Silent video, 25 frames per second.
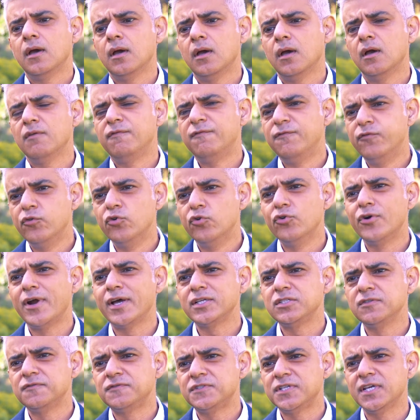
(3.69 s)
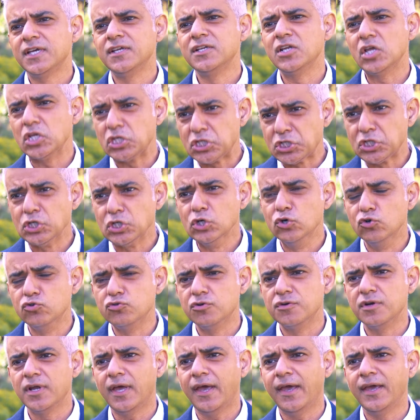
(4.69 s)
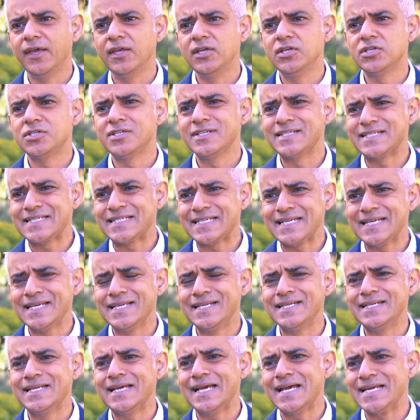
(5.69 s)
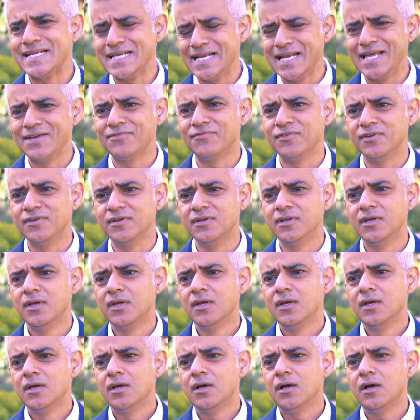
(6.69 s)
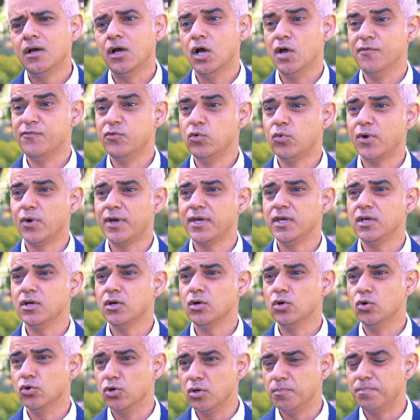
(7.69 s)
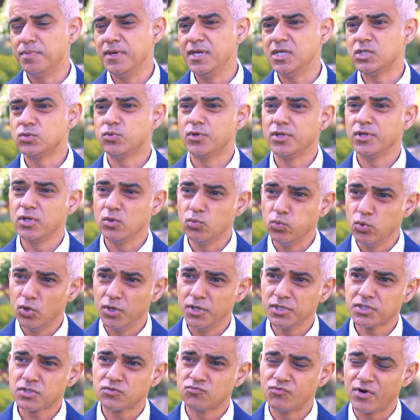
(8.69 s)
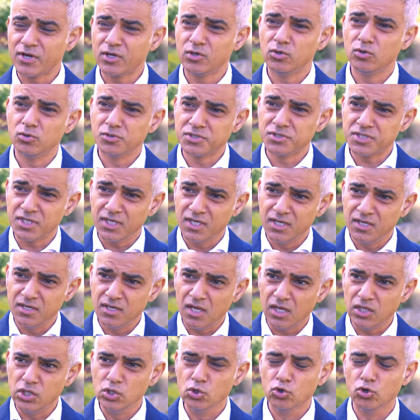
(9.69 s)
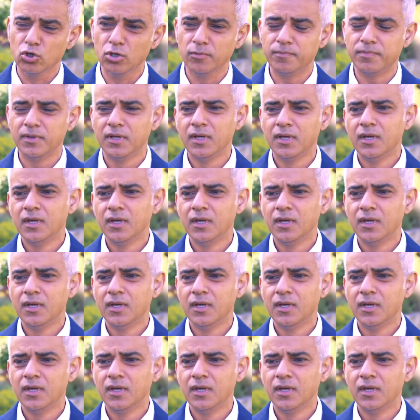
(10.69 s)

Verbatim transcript: Uh, four out of 10 children aged 10 and 11 are overweight or obese, one of the worst records in Europe.